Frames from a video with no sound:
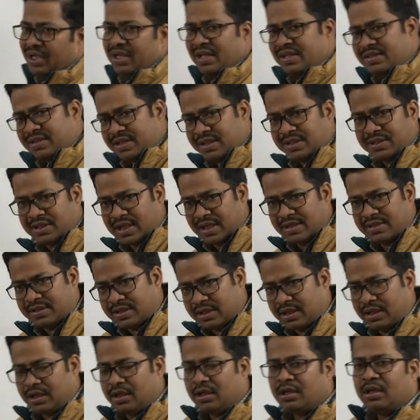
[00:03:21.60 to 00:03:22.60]

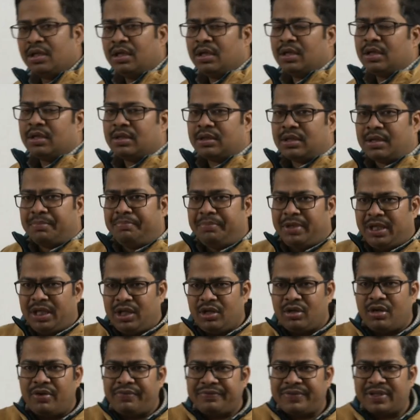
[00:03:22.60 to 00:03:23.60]
consistency. The
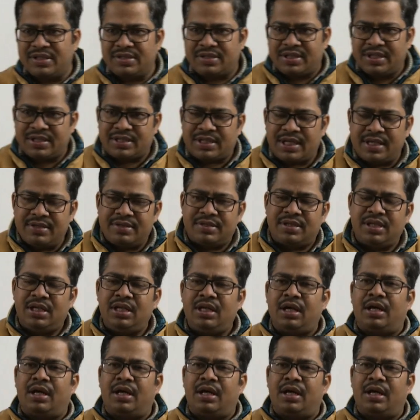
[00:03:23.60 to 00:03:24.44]
meaning of consistency,